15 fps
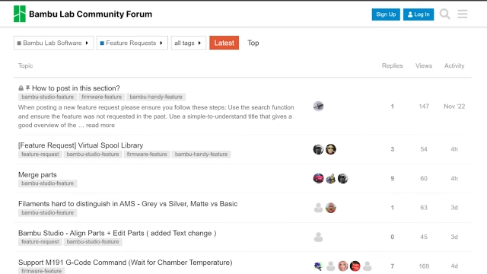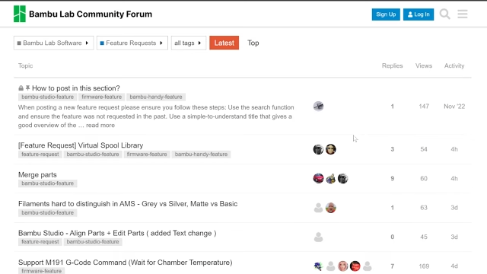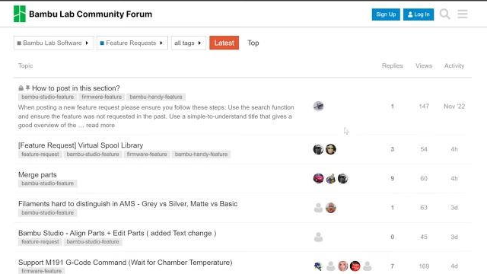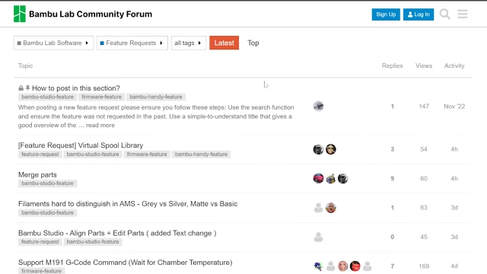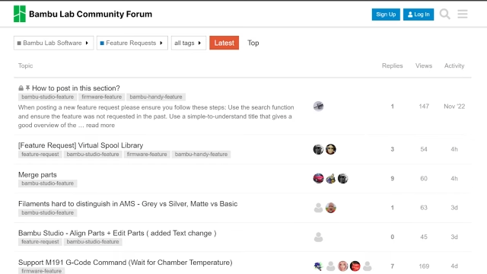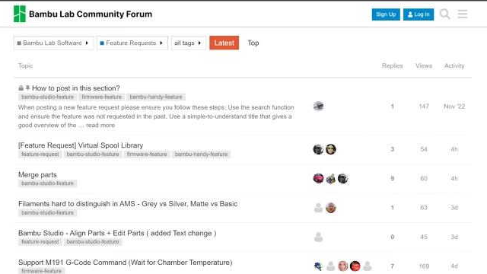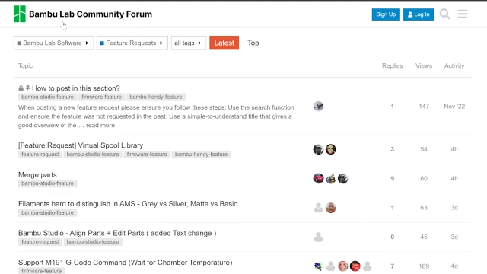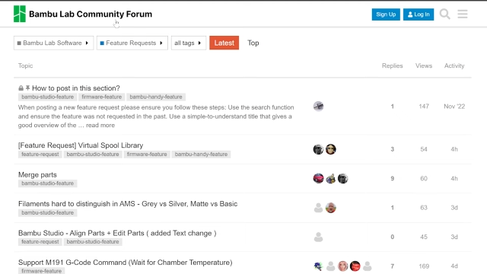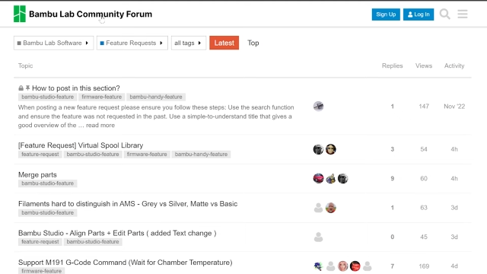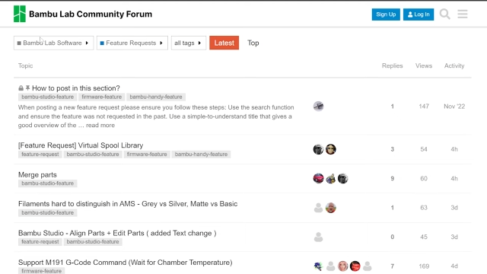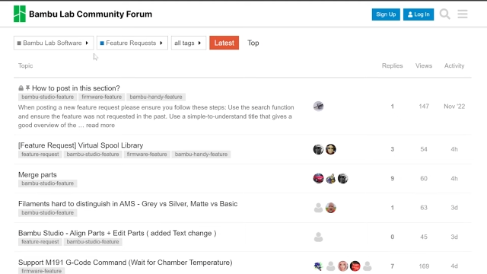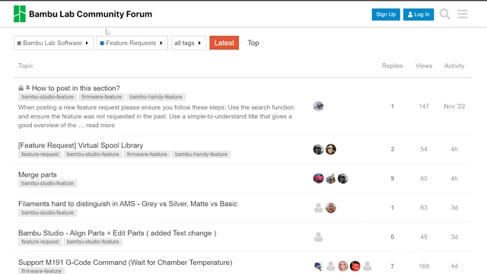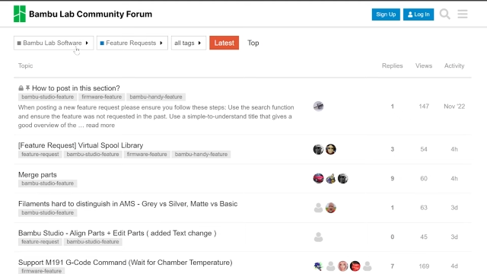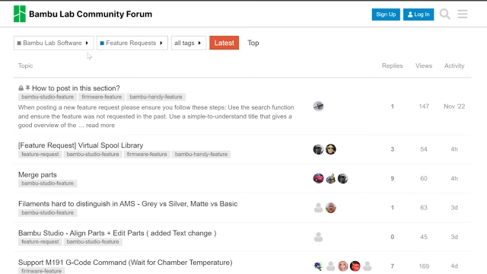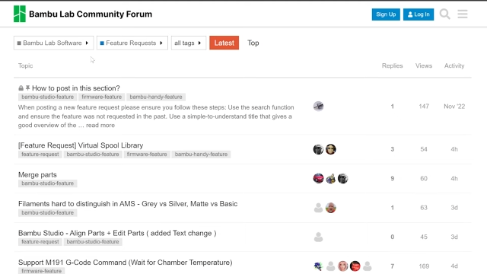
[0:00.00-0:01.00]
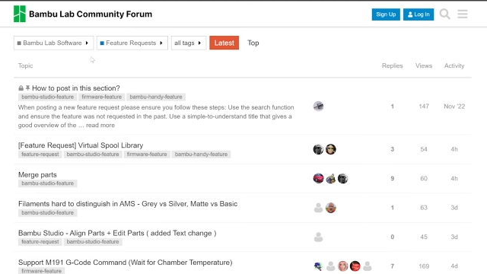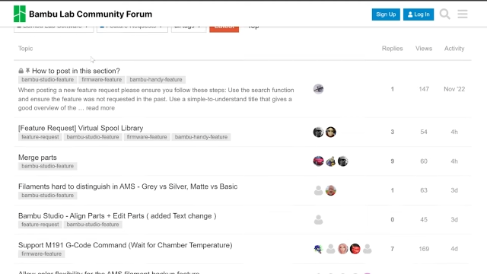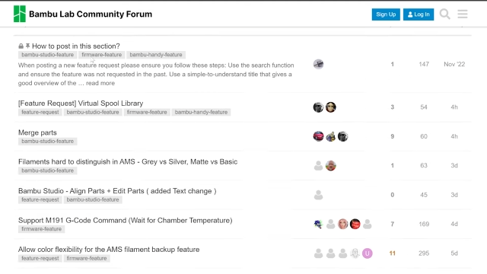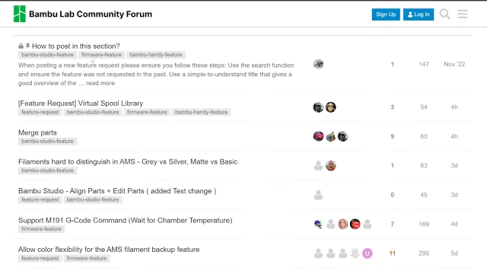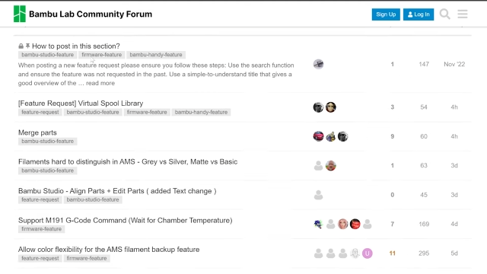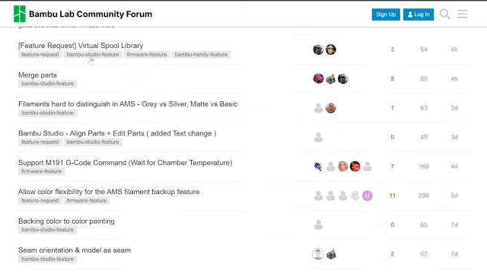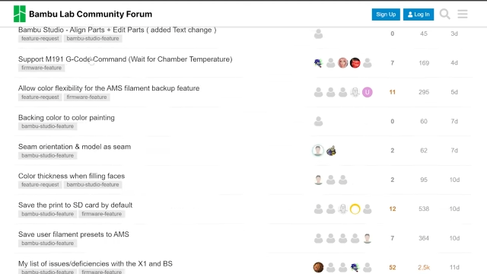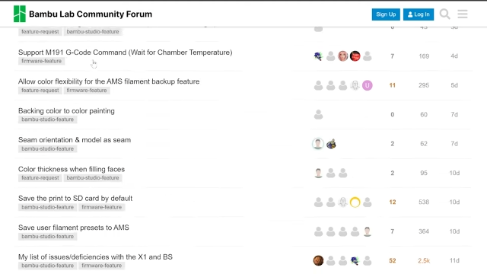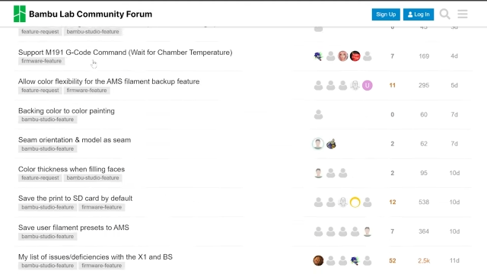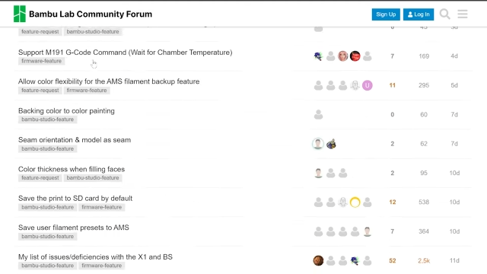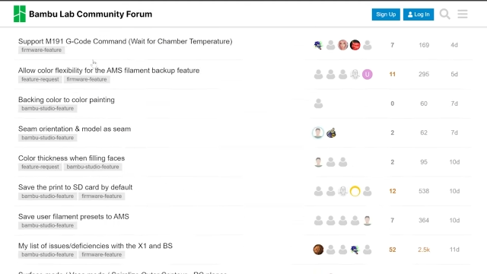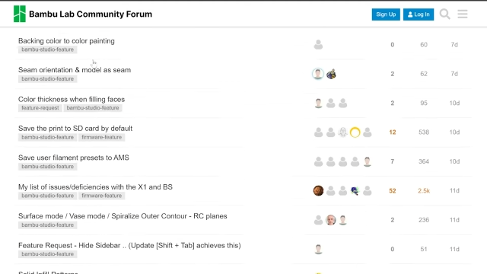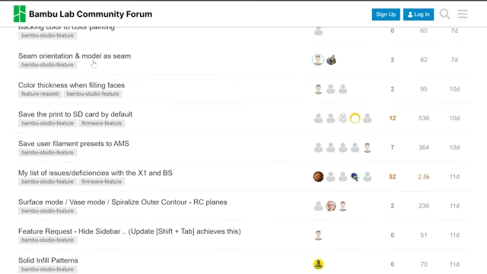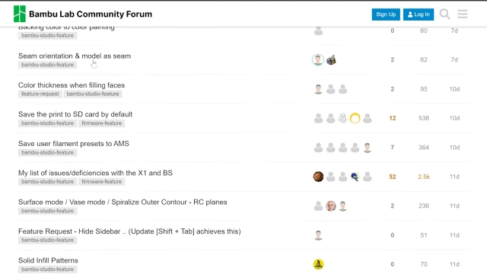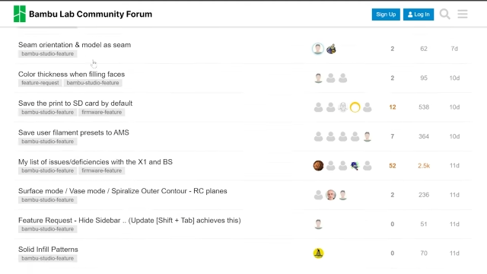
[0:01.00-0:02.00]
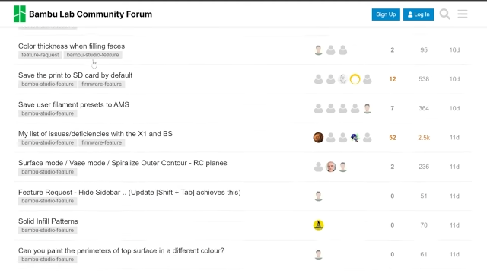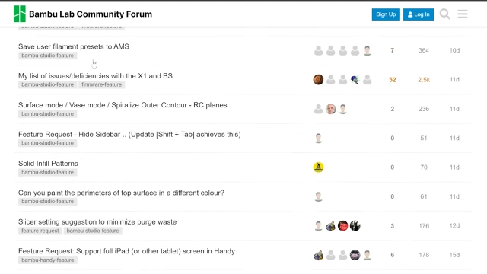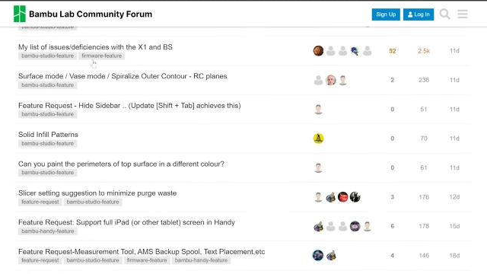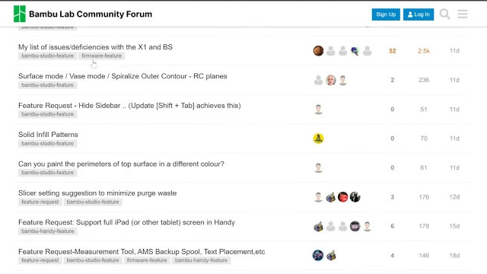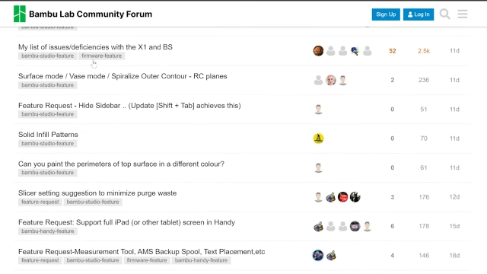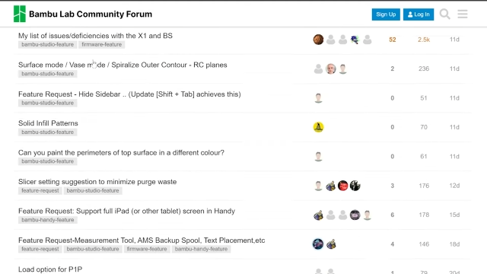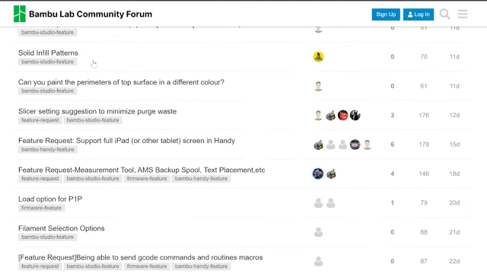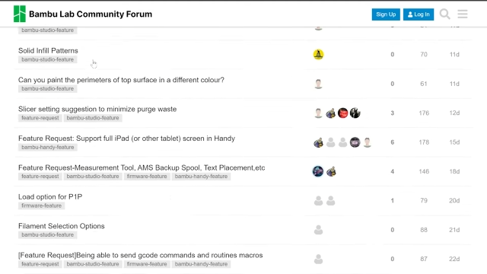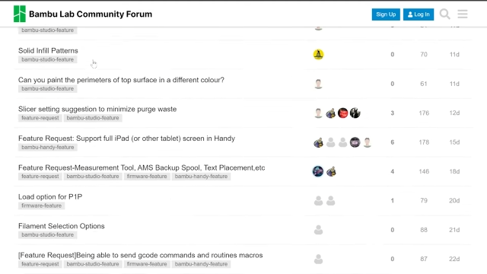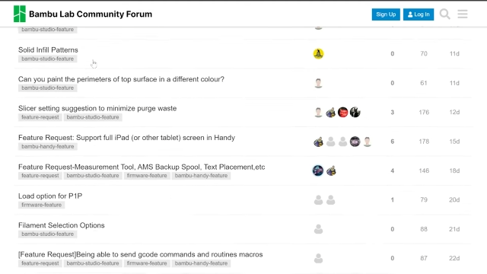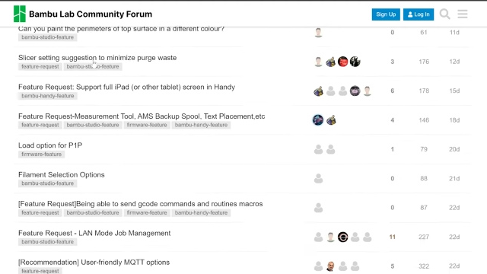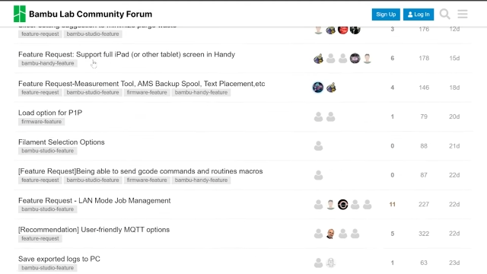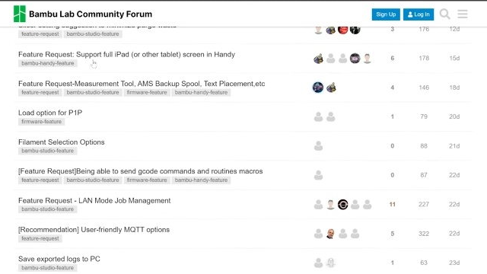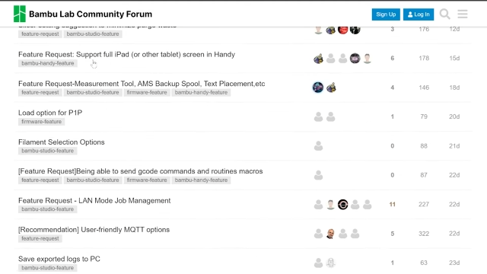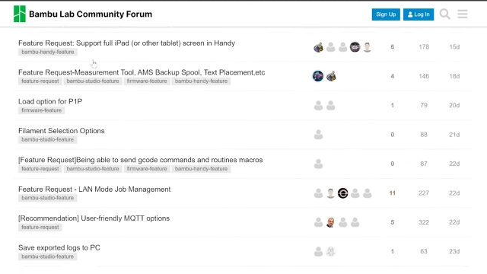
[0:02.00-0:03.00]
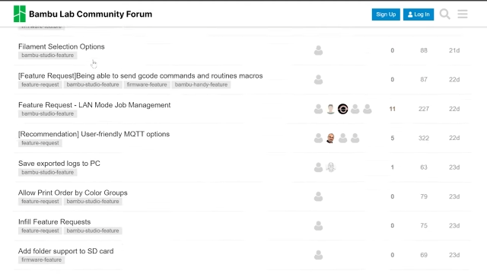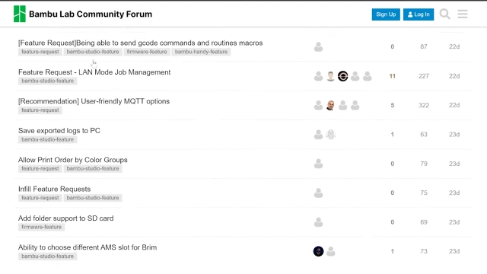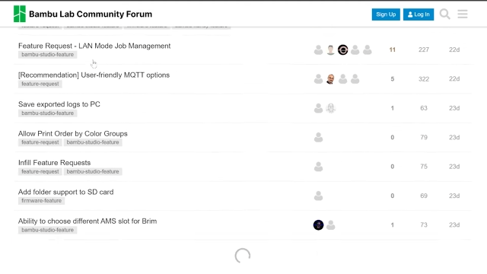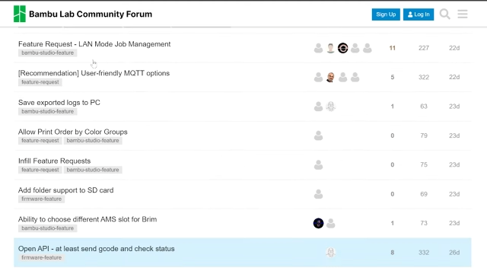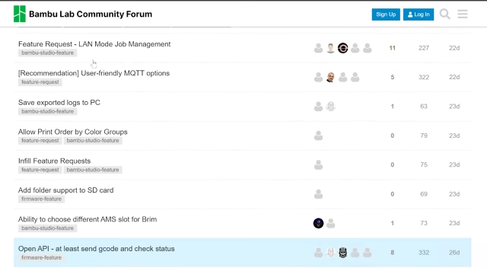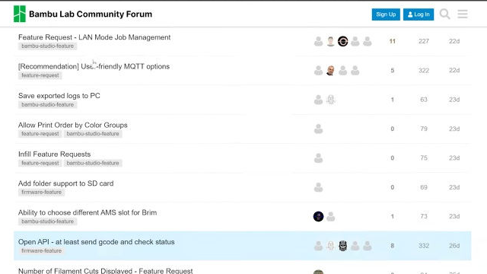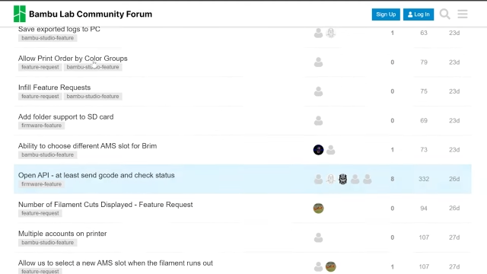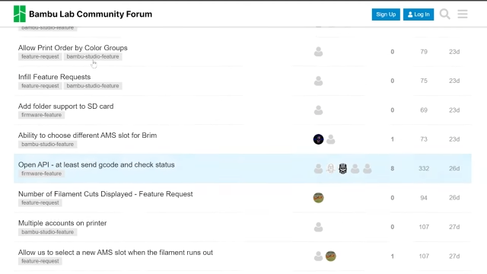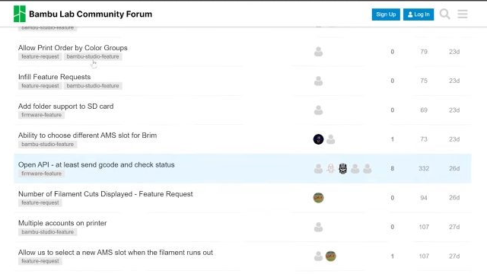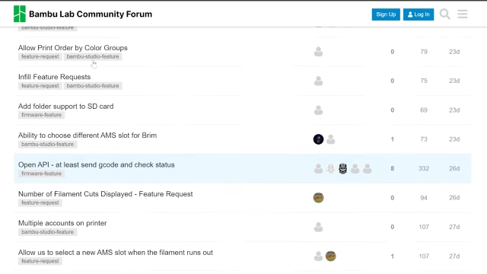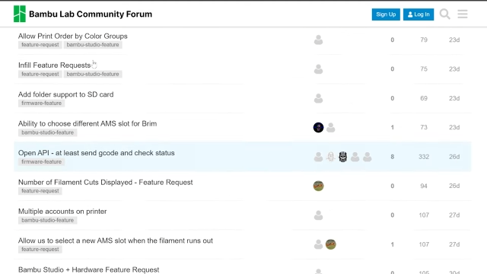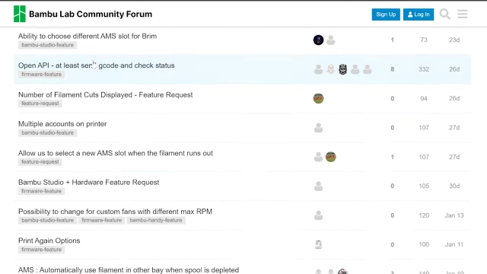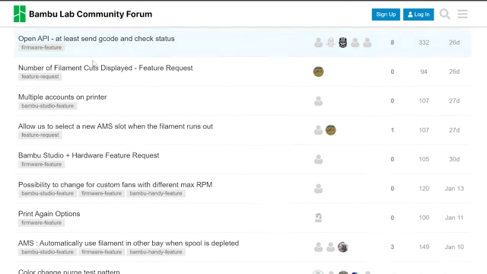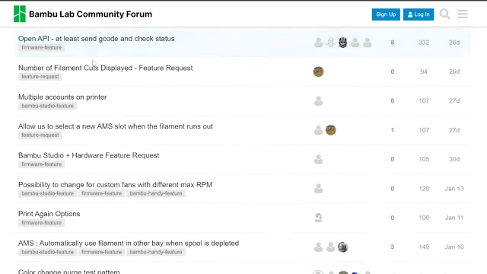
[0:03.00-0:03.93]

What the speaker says: [unreadable: no face in view]